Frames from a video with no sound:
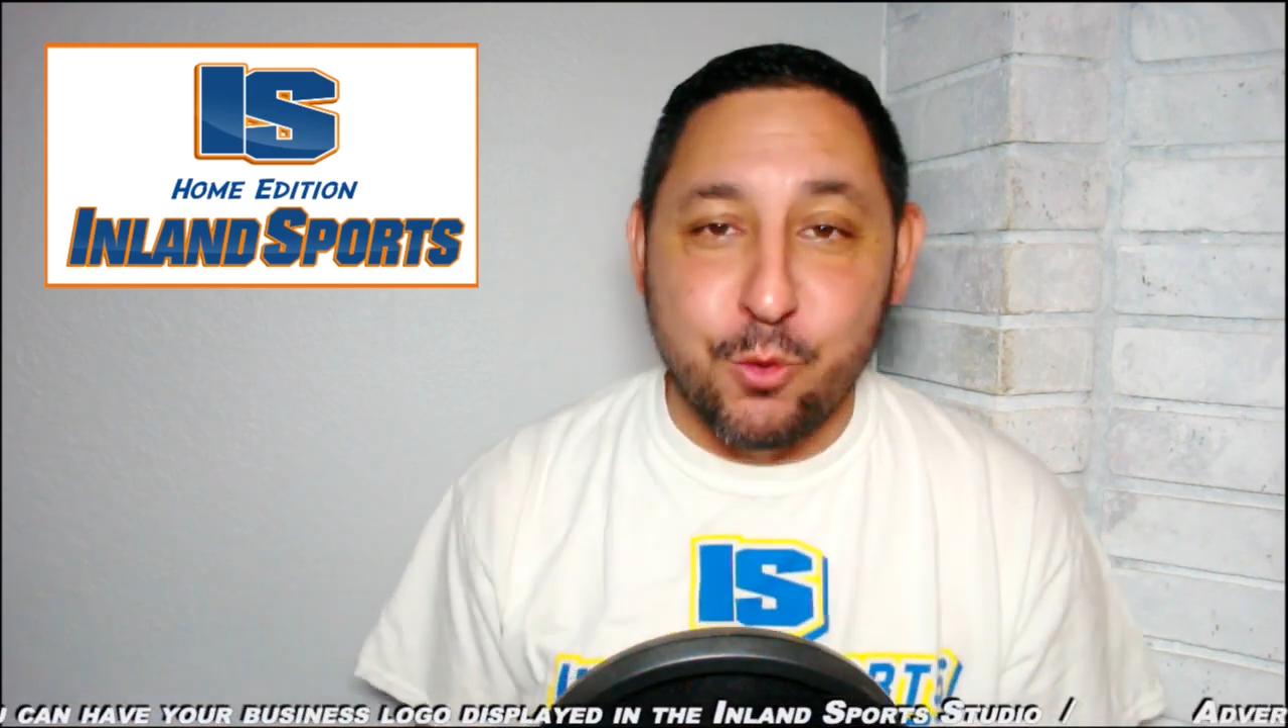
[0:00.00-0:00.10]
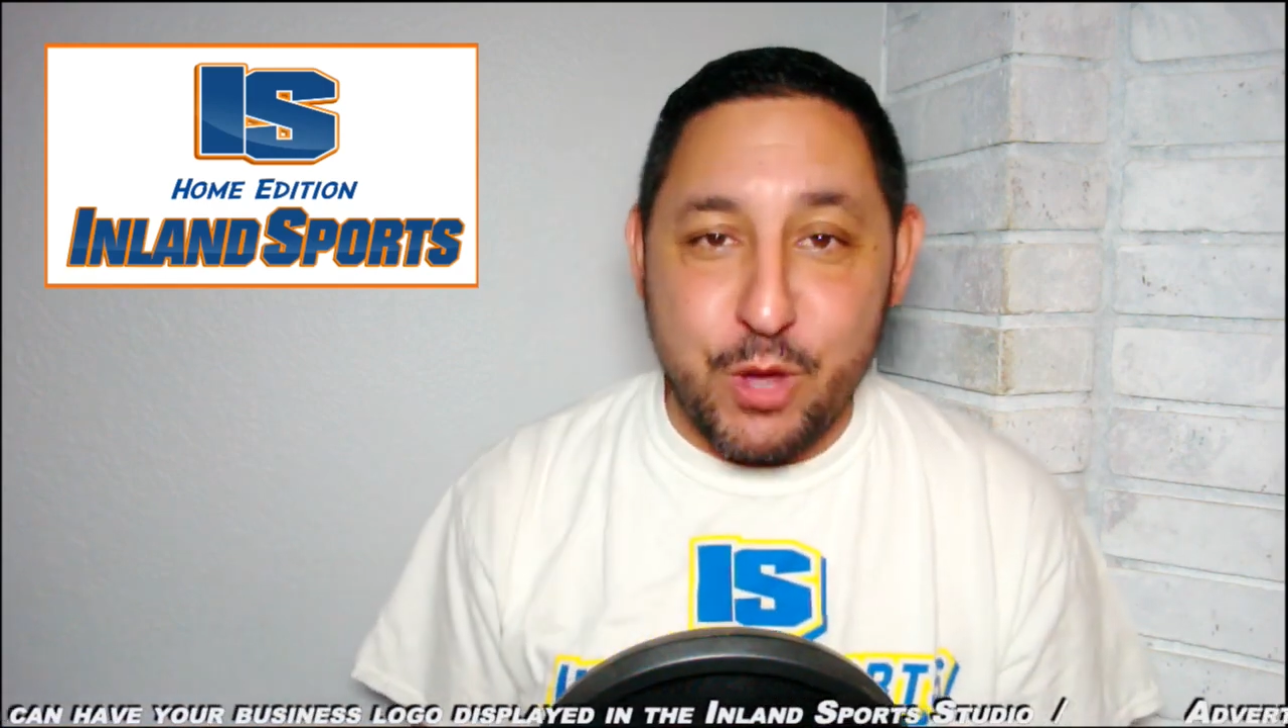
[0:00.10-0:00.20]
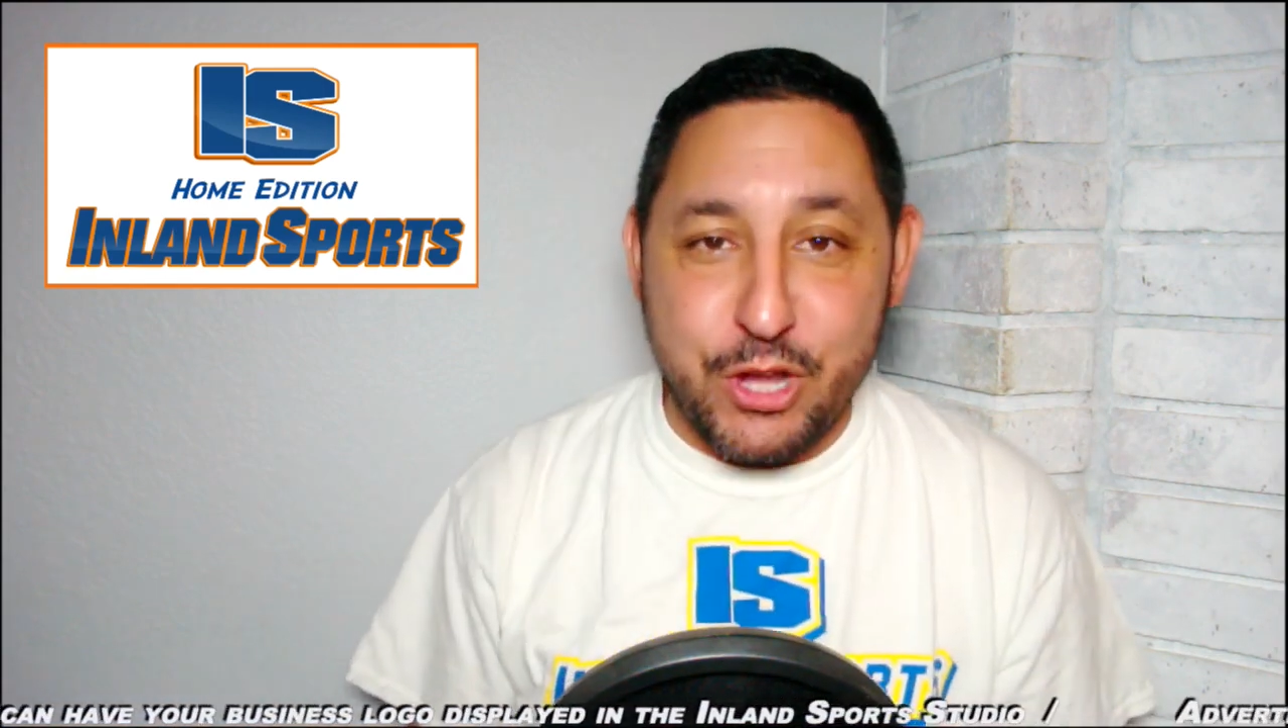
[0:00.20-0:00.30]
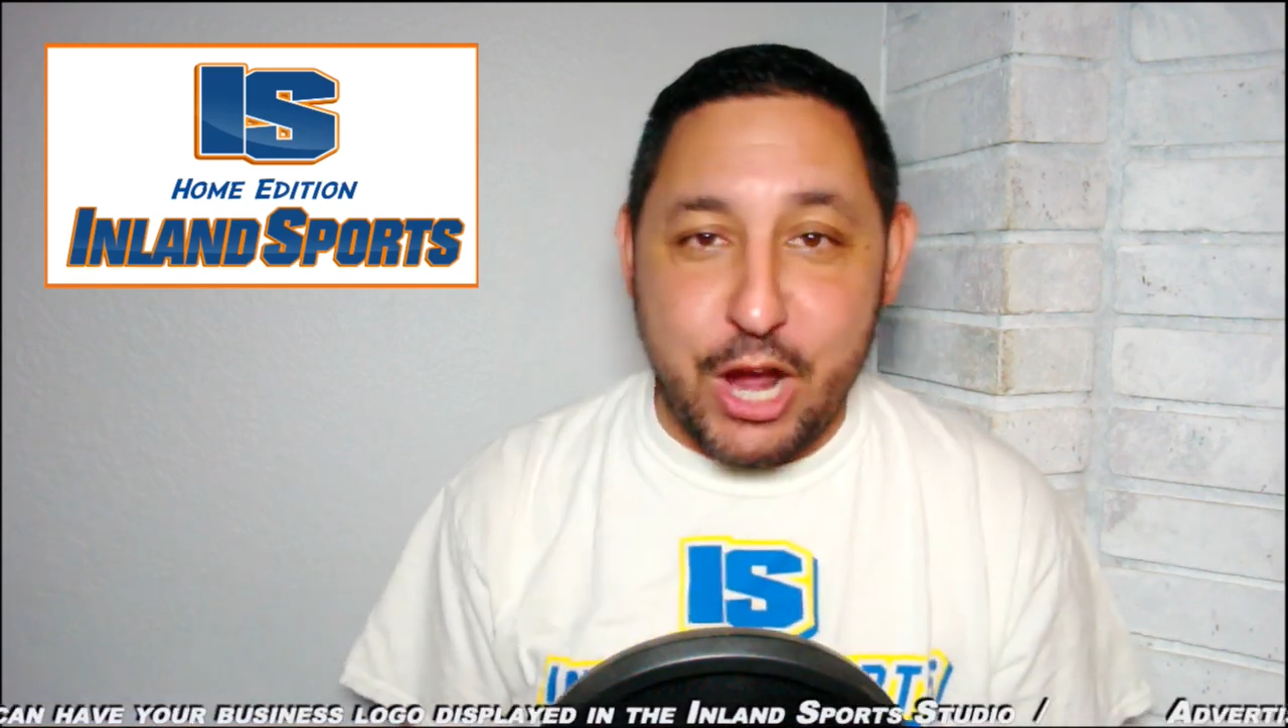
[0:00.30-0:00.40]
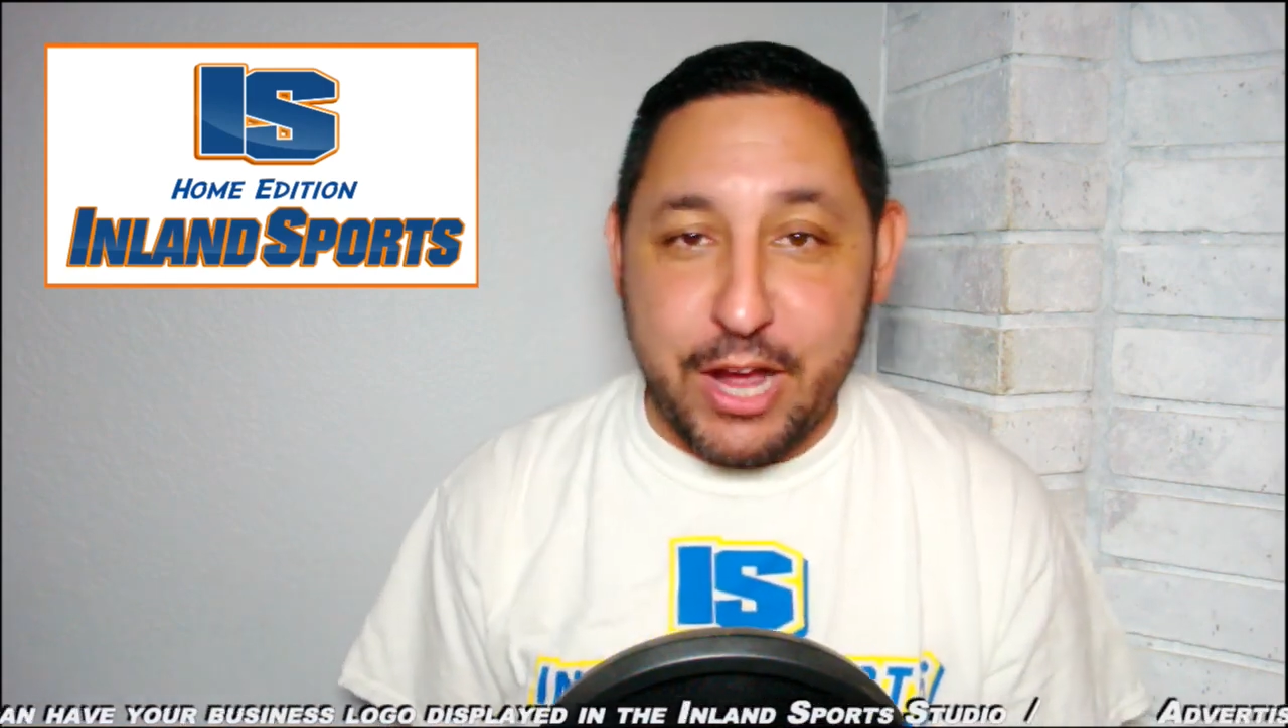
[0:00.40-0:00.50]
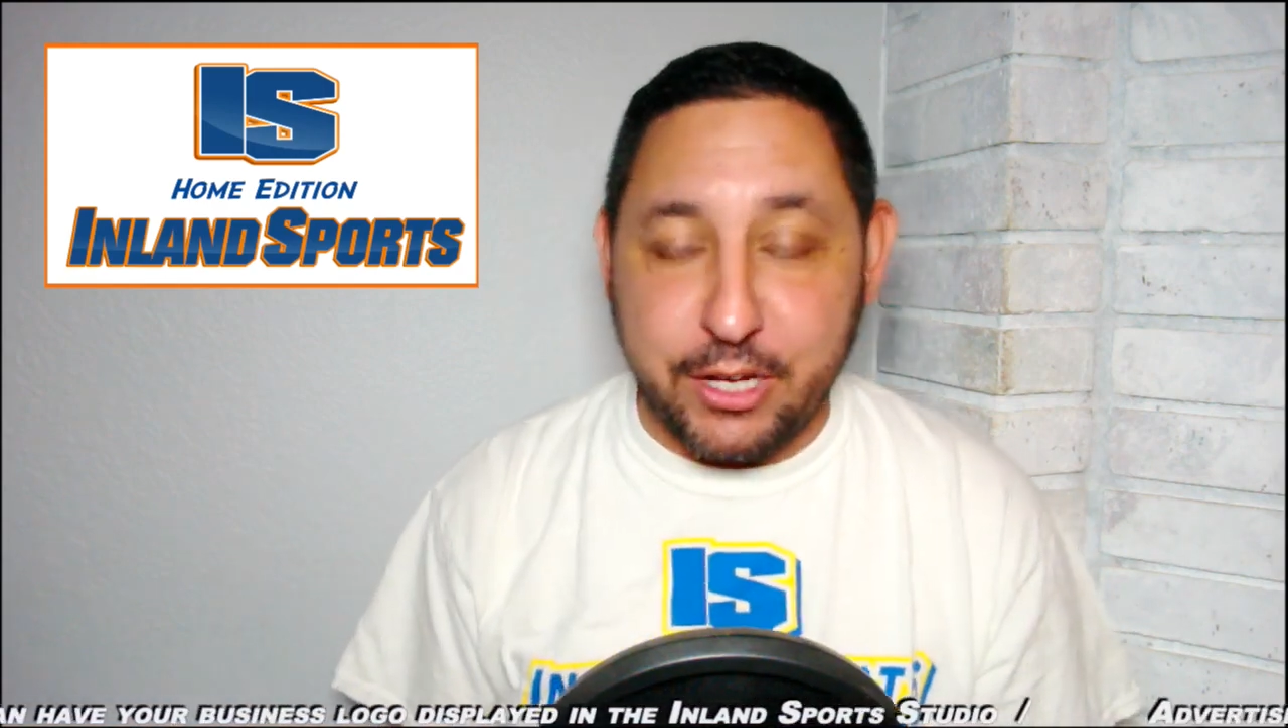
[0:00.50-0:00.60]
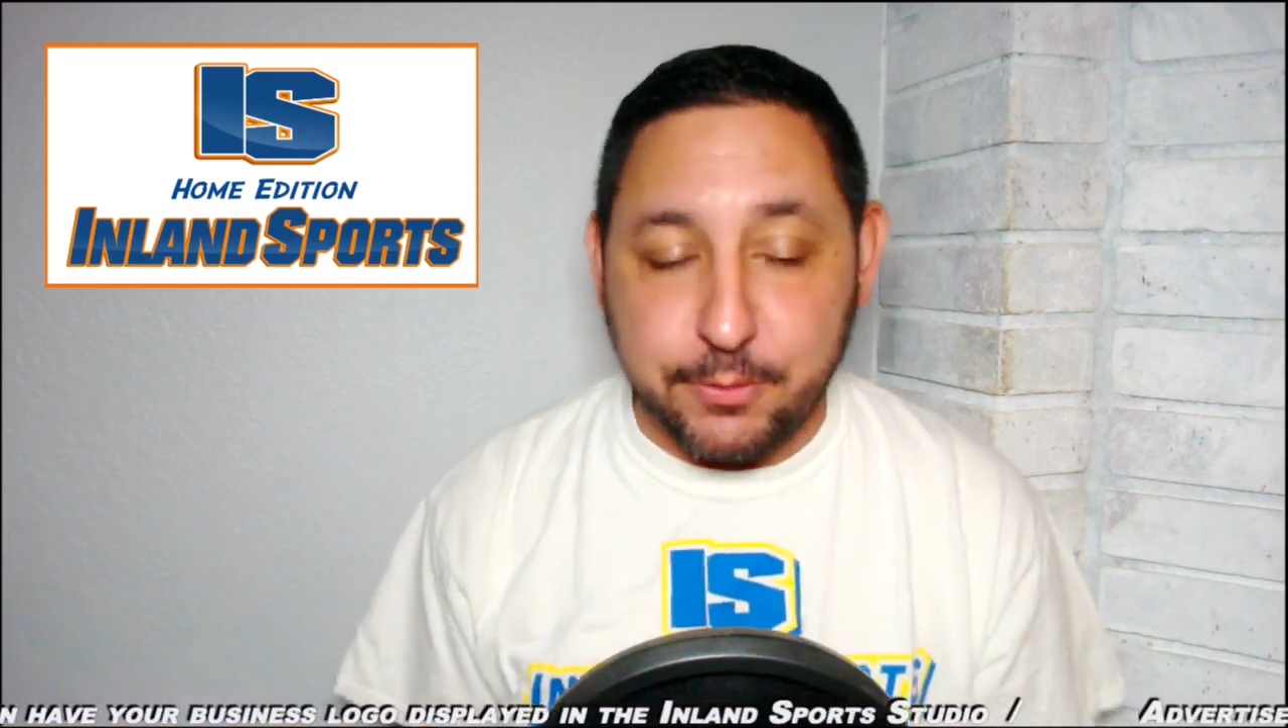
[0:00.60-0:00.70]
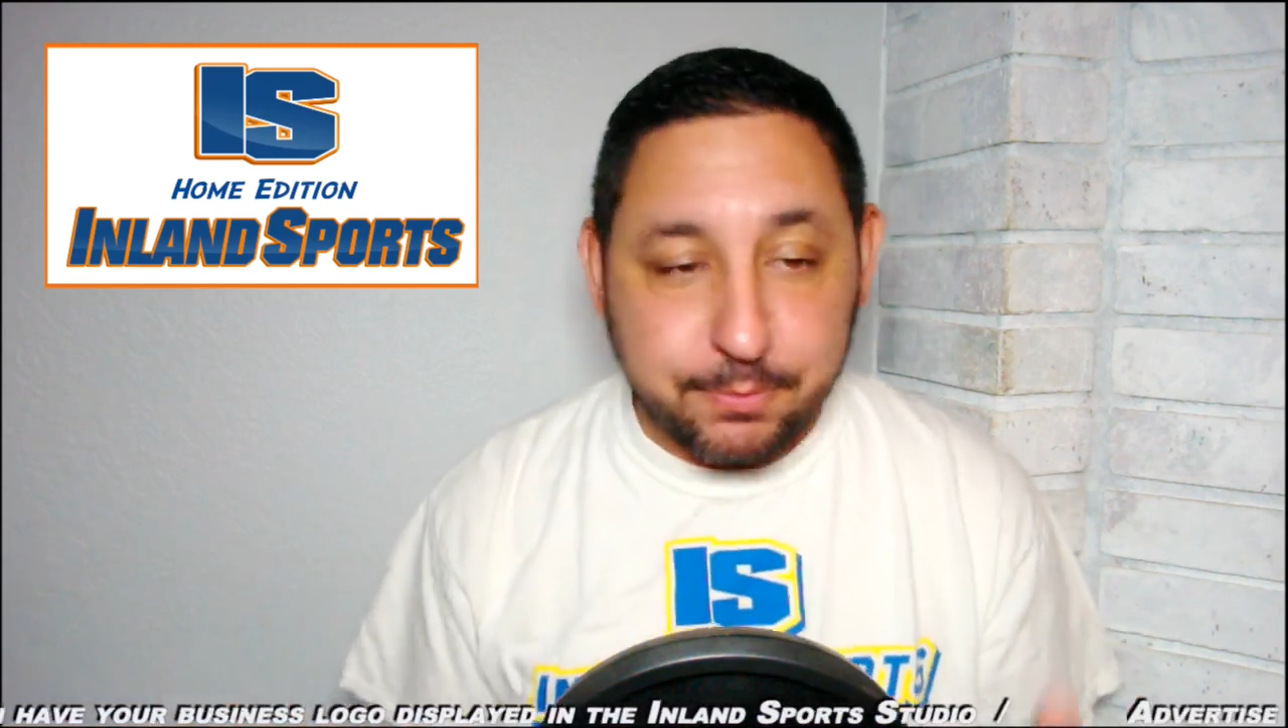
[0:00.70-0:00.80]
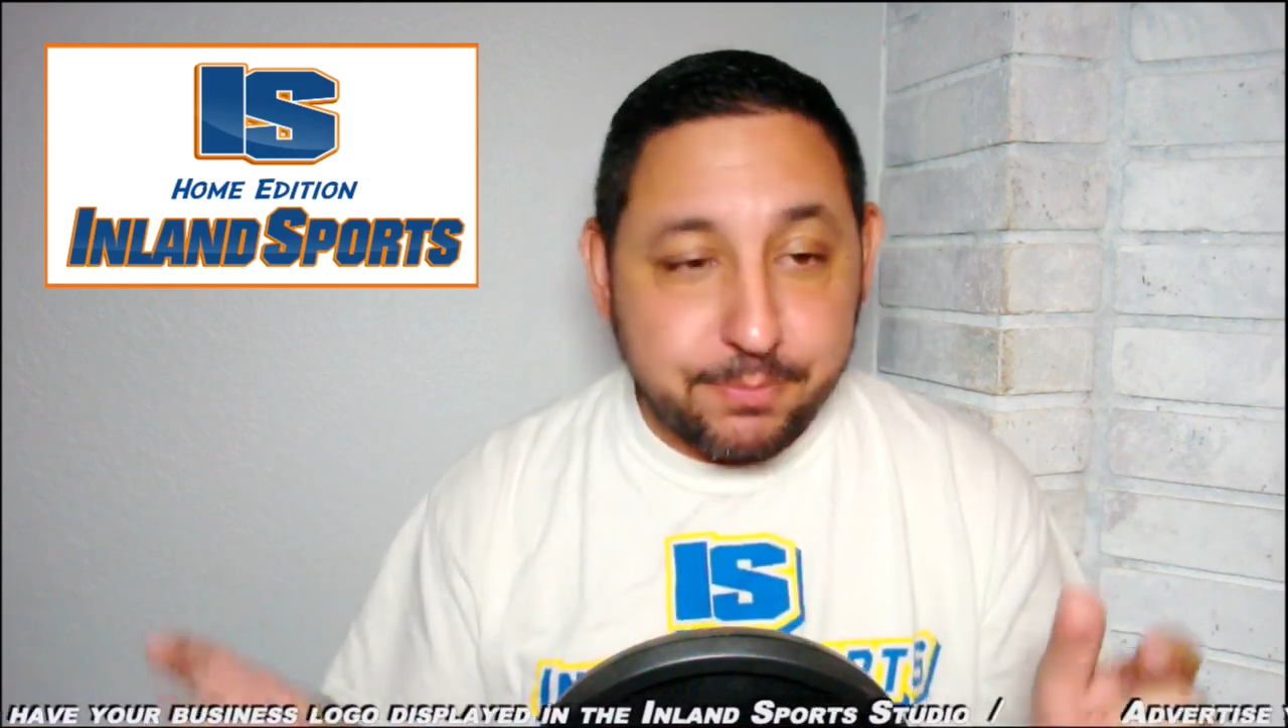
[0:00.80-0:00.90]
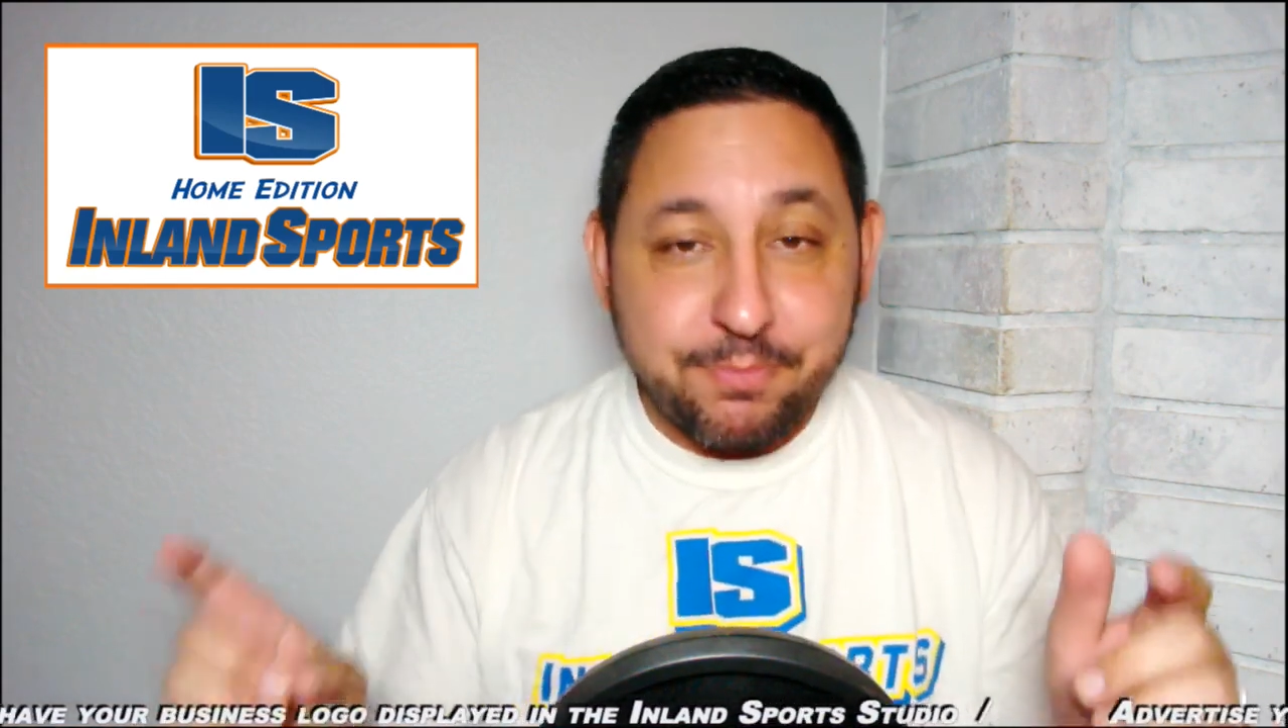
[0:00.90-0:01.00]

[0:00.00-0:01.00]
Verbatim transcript: gridiron.